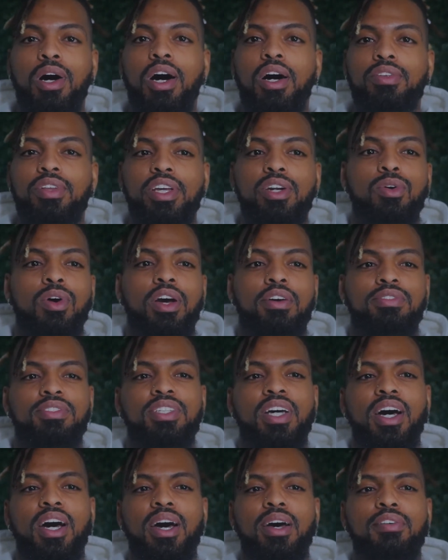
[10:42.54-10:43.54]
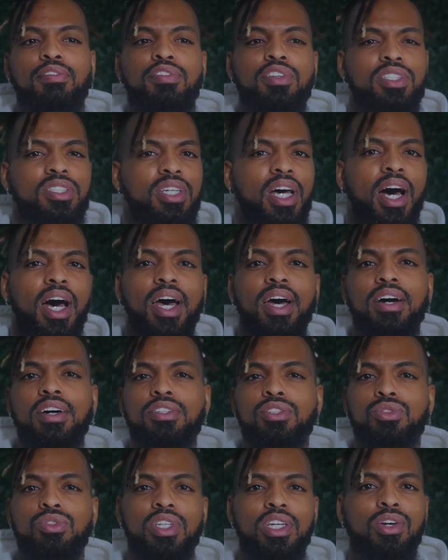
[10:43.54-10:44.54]
how they don't have time for side
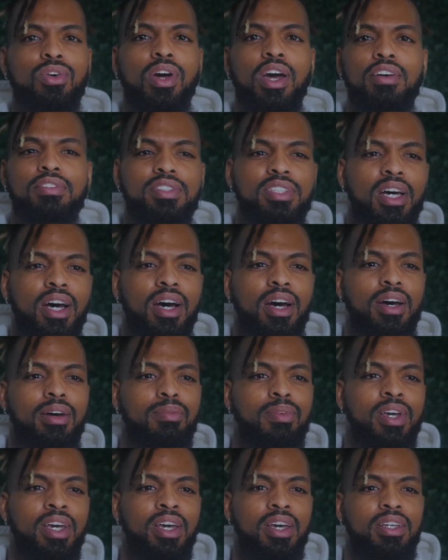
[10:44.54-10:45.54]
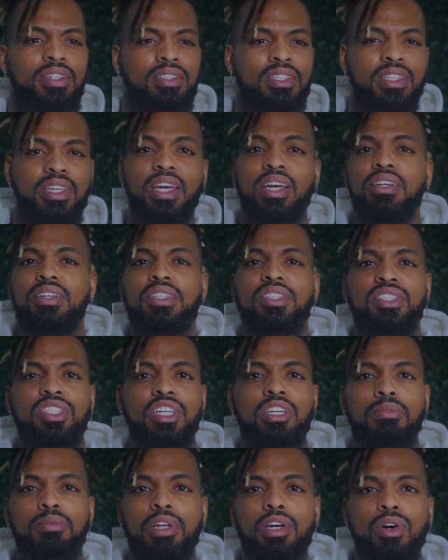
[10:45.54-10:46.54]
hustles. They don't have time to get in the
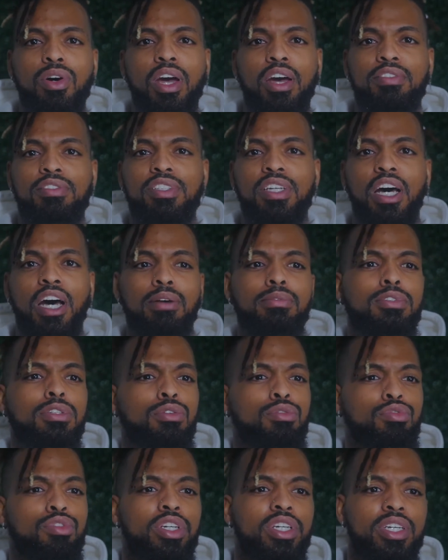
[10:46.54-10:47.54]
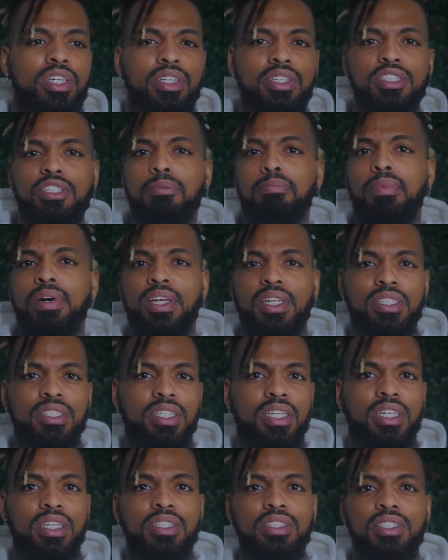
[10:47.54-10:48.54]
gym. They don't have time to read, to
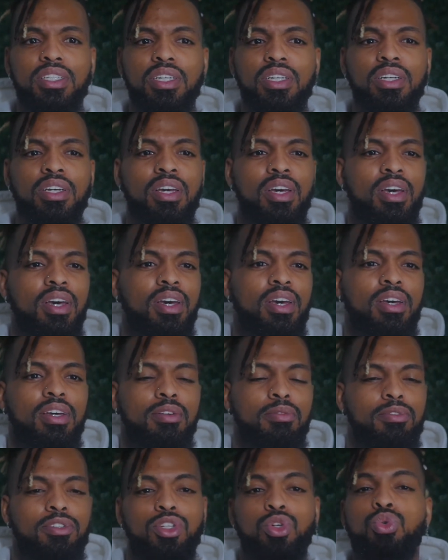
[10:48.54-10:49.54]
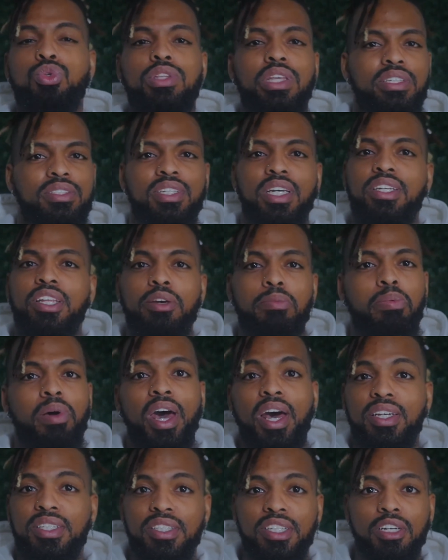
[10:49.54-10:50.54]
meditate, to do things that they're
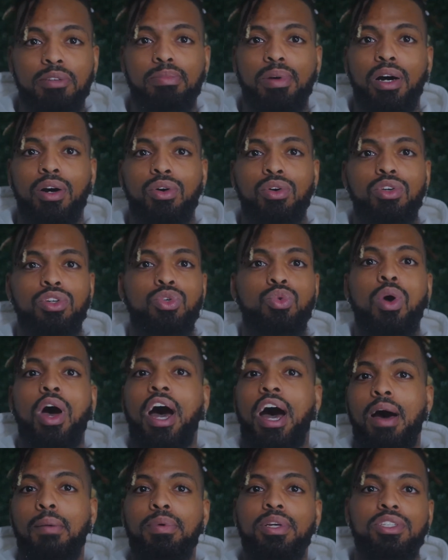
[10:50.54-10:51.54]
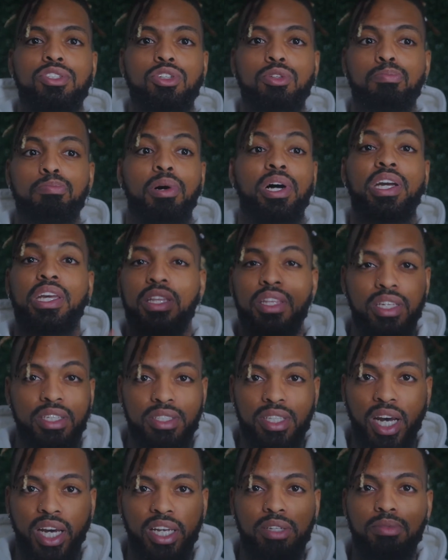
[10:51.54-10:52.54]
passionate about, or new hobbies or bucket list
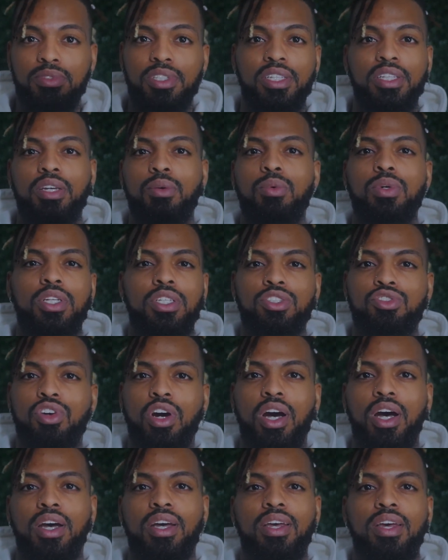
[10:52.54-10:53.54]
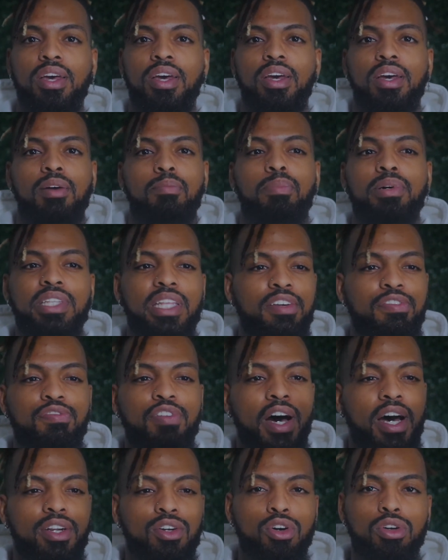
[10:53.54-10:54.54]
items that they want to try. But they
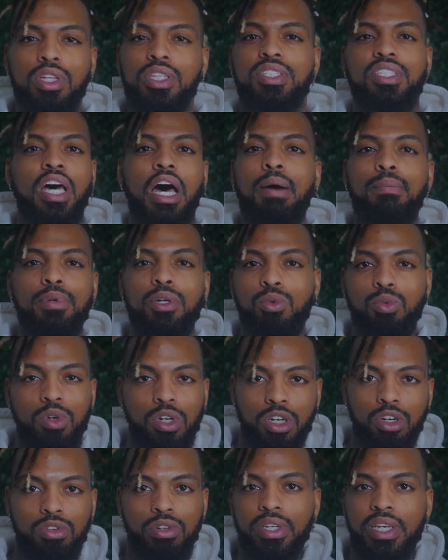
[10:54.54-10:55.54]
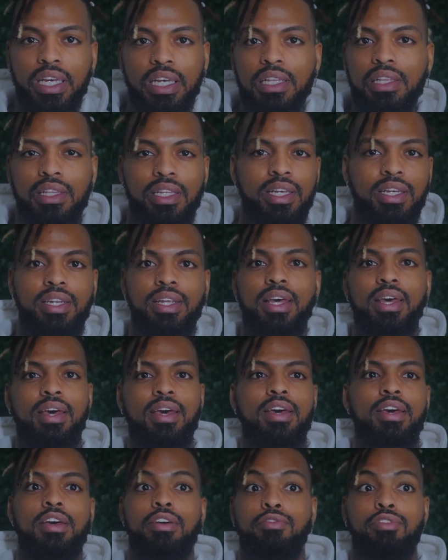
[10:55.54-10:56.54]
find all the time in the world to get lit
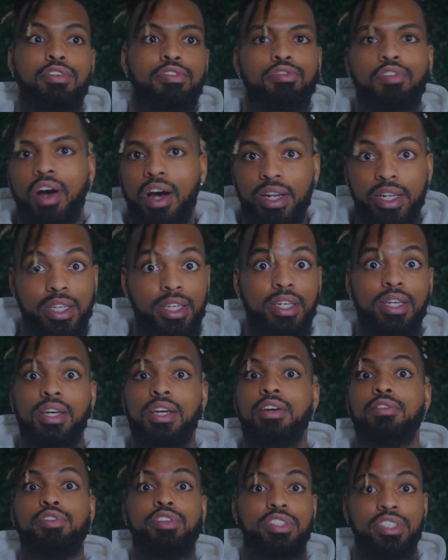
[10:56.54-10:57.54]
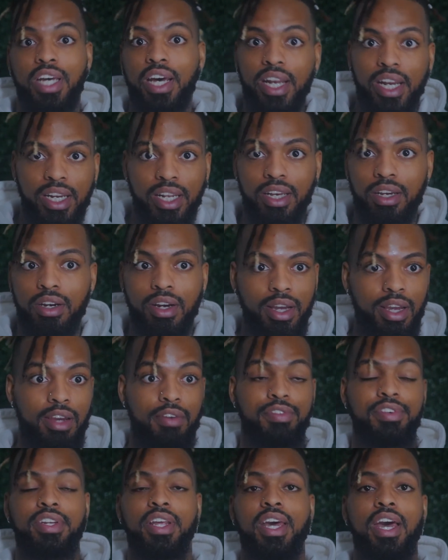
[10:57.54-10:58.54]
every Friday, every Saturday, or
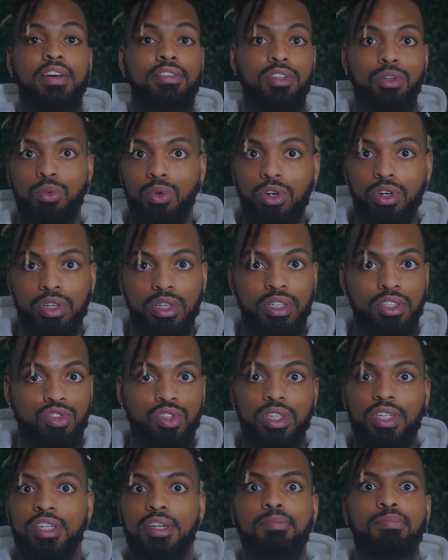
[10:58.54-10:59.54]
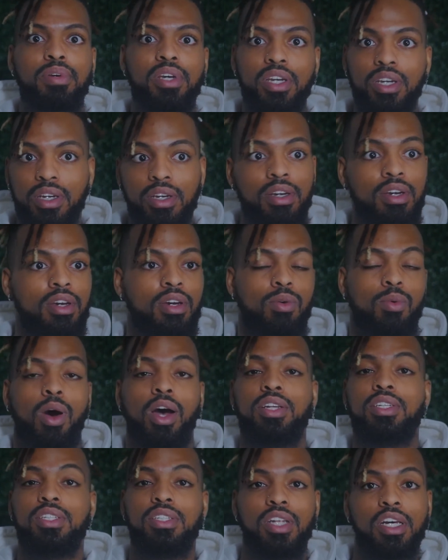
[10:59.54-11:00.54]
every day after work, drinking a beer,
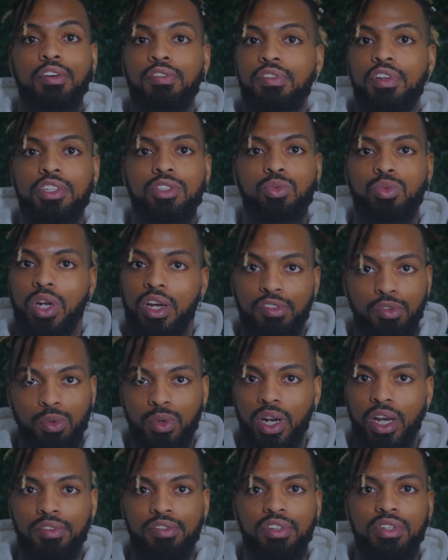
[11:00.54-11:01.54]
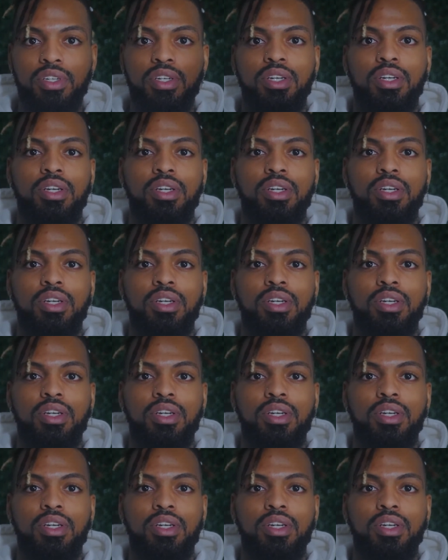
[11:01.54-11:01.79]
watching Netflix, whatever.